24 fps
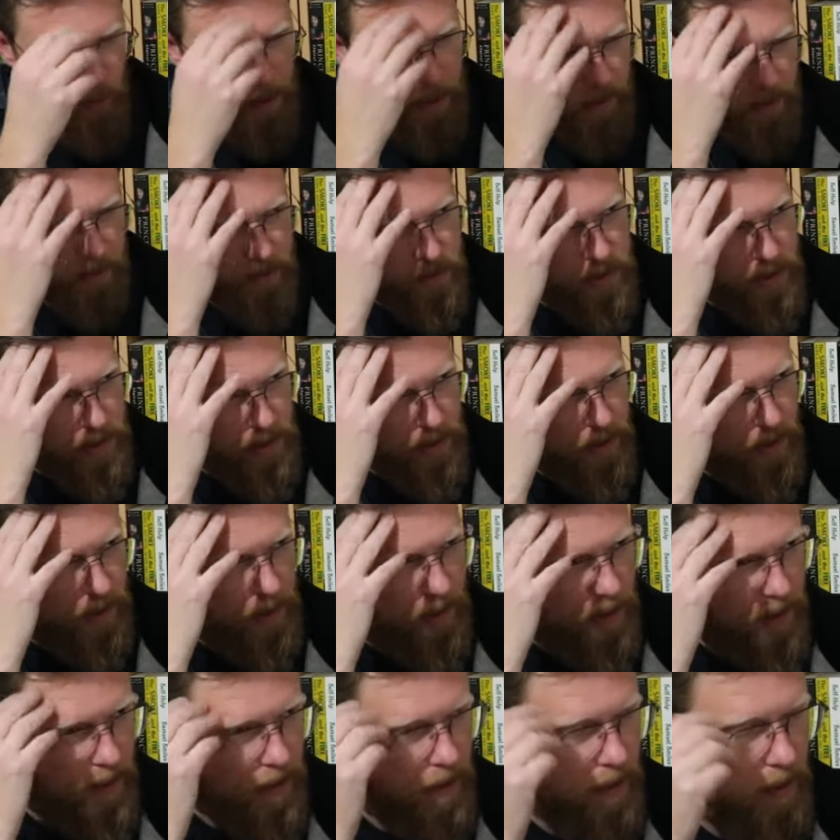
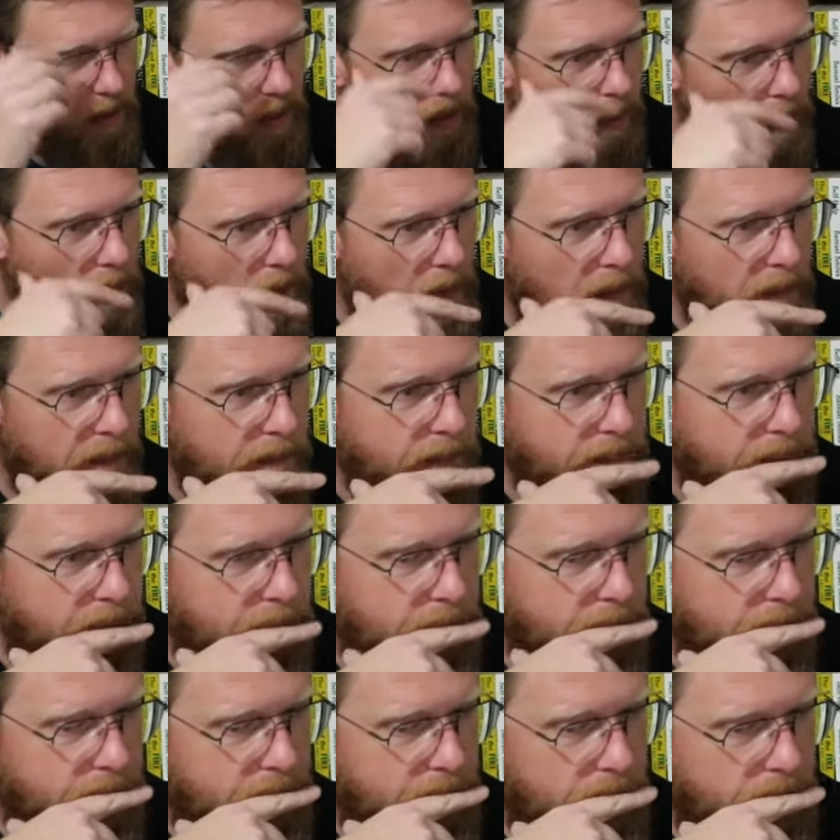
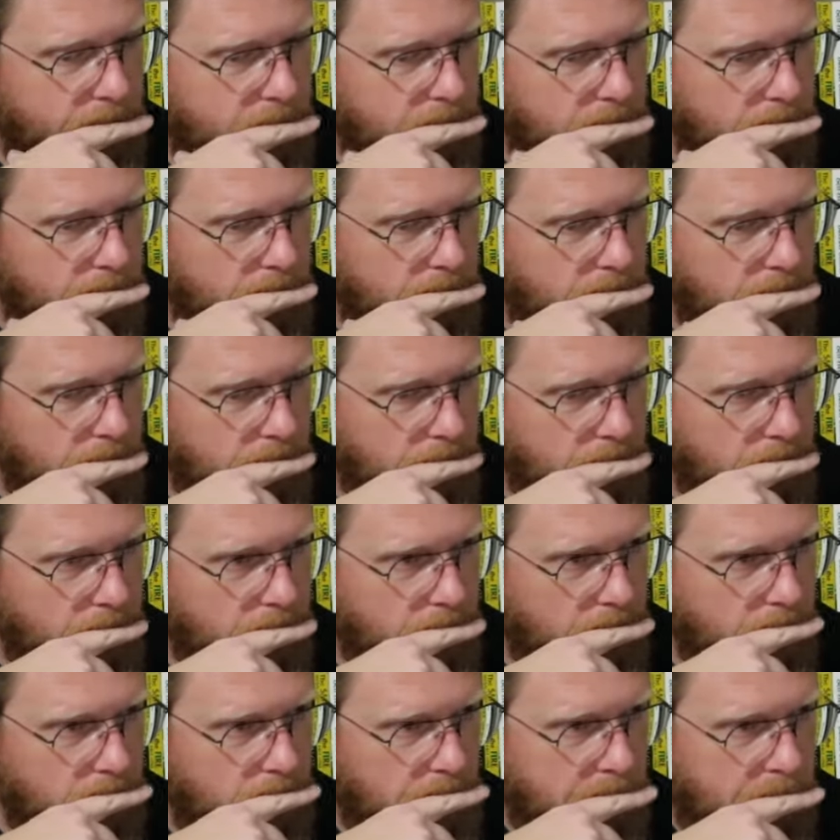
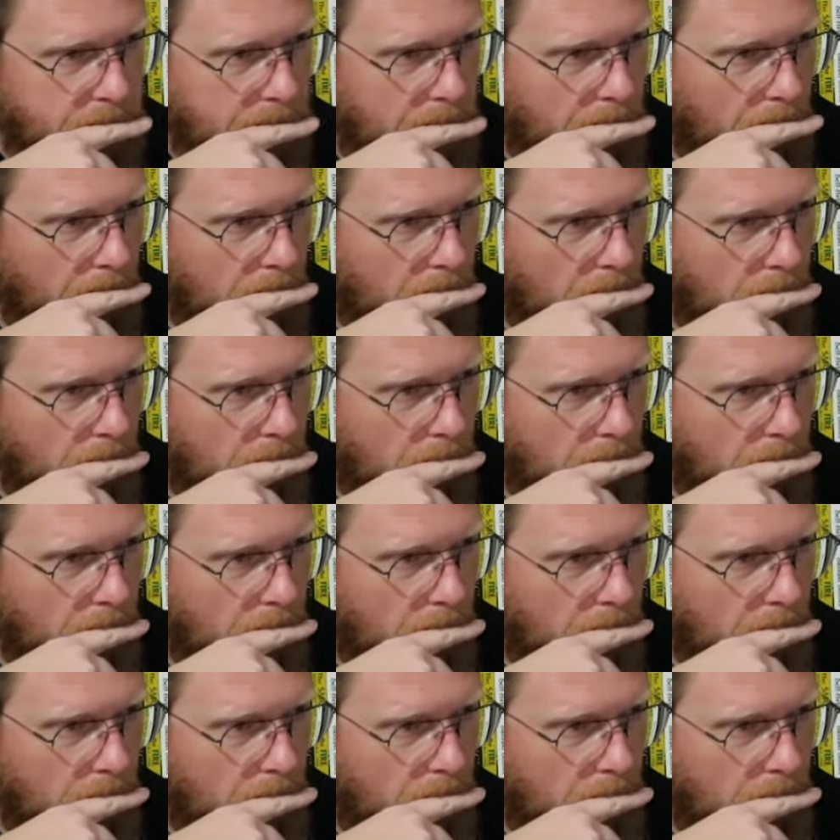No words are spoken by the person on screen.